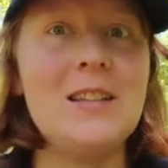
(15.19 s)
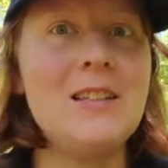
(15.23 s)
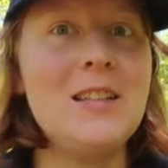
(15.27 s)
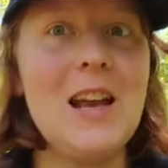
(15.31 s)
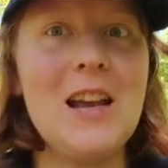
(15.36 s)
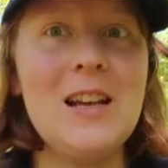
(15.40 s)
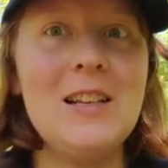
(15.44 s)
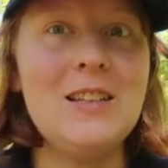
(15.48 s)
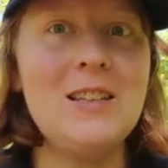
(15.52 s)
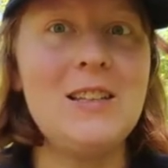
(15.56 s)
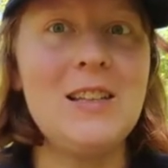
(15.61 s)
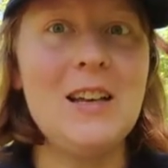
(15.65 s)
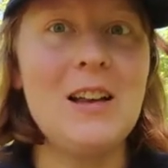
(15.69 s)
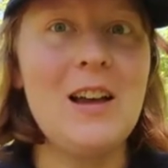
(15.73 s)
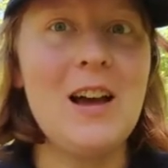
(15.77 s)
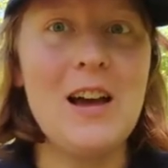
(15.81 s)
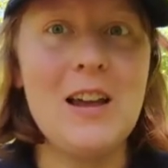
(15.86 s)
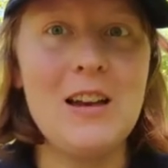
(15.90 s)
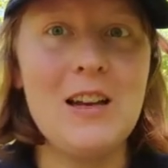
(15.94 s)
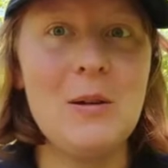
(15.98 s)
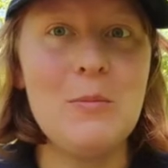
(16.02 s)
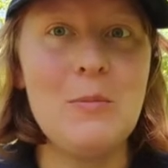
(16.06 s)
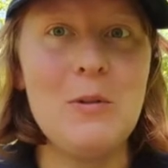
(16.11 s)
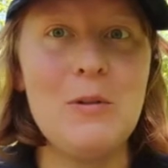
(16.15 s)
tasted
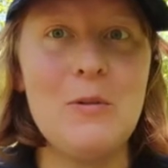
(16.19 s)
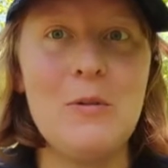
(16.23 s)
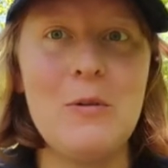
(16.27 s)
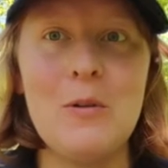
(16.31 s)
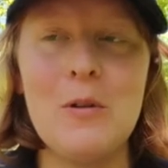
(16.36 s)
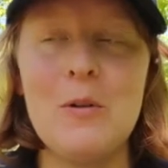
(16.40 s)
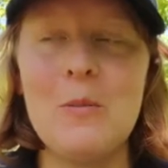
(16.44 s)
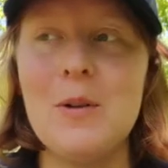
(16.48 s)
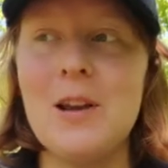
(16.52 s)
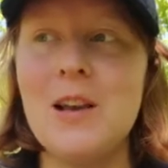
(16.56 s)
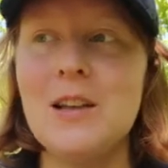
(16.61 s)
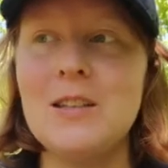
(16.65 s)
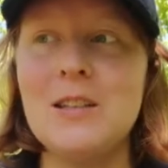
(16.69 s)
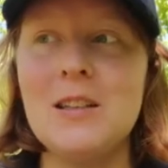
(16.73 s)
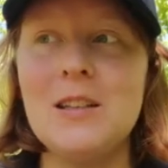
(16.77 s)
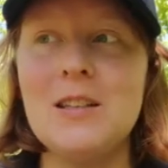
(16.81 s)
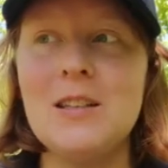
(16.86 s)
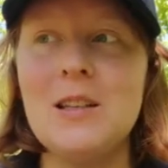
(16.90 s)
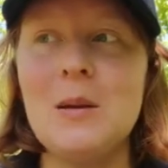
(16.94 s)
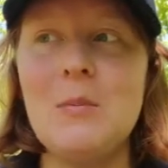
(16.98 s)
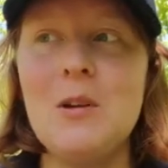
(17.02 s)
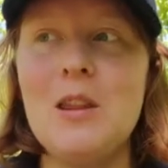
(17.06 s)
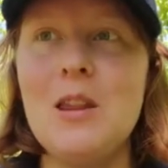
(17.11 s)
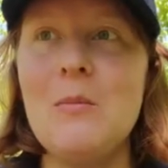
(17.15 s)
honey before because it's
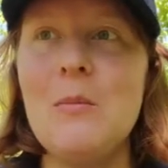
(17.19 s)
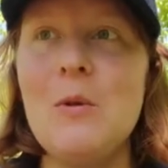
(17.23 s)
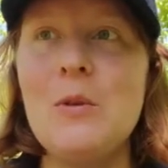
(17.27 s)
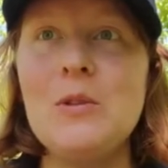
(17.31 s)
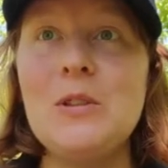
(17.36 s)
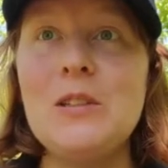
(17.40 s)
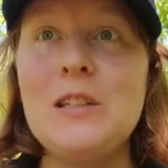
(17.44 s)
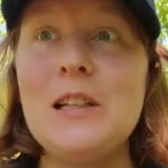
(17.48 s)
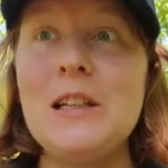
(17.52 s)
some of the most